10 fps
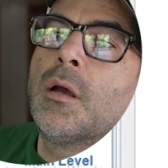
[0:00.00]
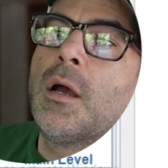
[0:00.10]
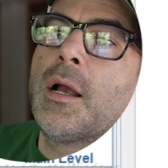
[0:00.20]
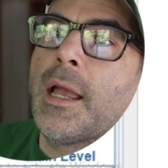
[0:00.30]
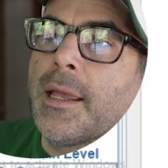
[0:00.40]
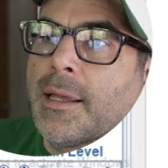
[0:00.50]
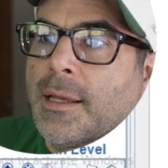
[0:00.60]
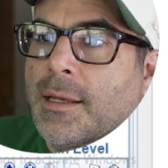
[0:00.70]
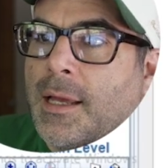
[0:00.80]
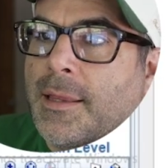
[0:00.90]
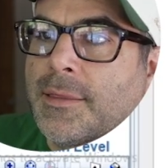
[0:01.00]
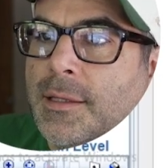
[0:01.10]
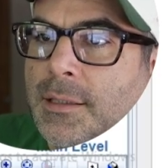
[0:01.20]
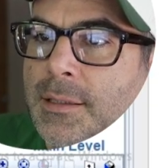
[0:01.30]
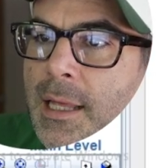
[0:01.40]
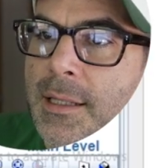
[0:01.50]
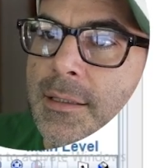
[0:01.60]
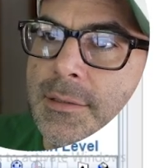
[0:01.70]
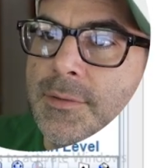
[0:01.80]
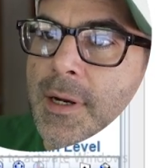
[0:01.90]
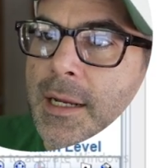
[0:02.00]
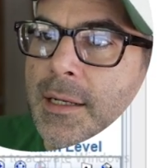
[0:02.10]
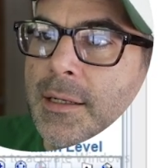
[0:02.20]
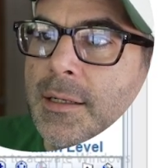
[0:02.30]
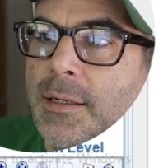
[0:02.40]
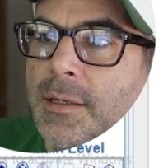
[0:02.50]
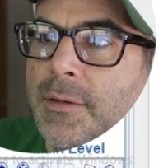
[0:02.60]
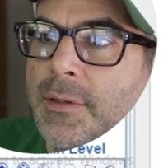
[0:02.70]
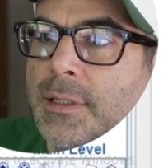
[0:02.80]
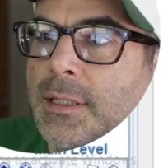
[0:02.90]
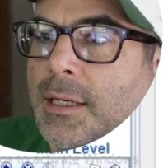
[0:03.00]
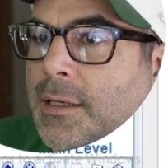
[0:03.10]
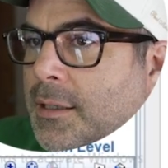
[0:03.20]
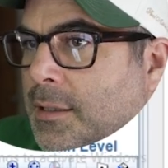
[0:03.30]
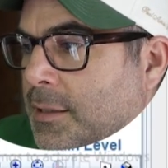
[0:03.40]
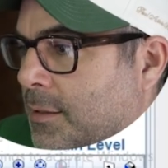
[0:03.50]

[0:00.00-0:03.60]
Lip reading: Okay, I think that looks right there.